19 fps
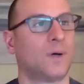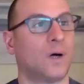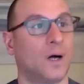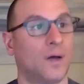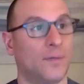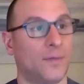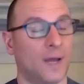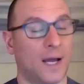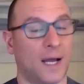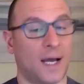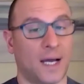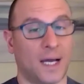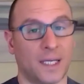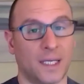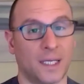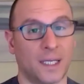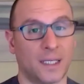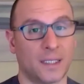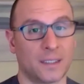on the high
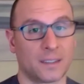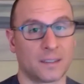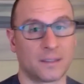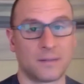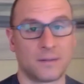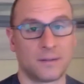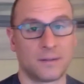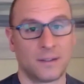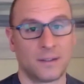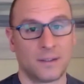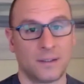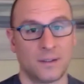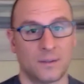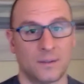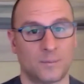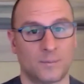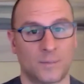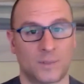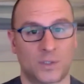end
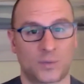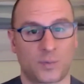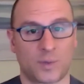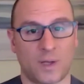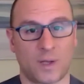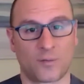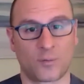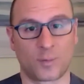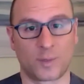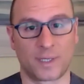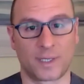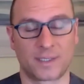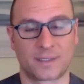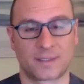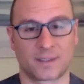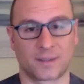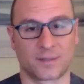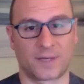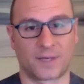12
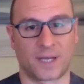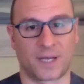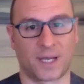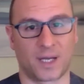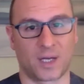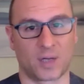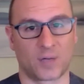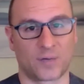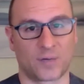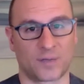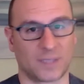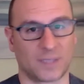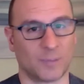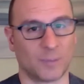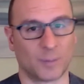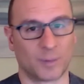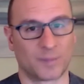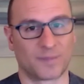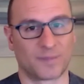weeks of care for
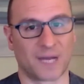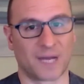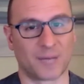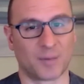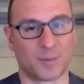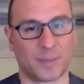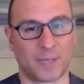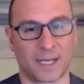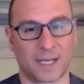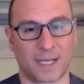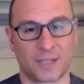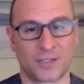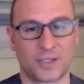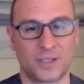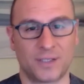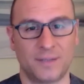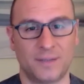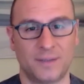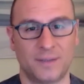someone with
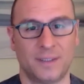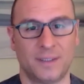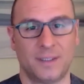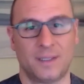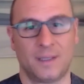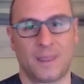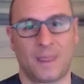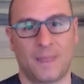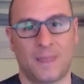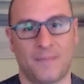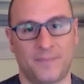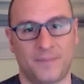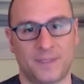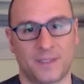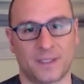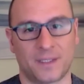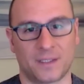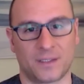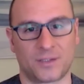fibromyalgia
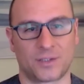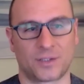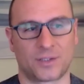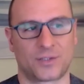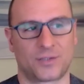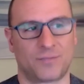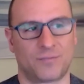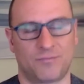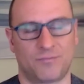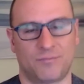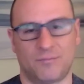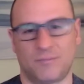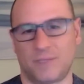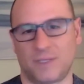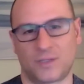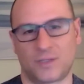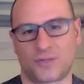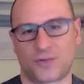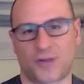is
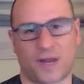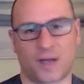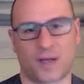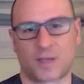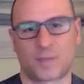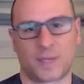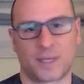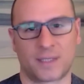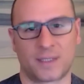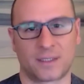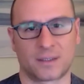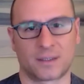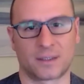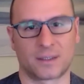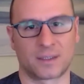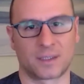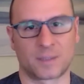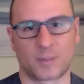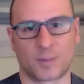trash basically
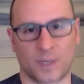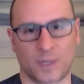at this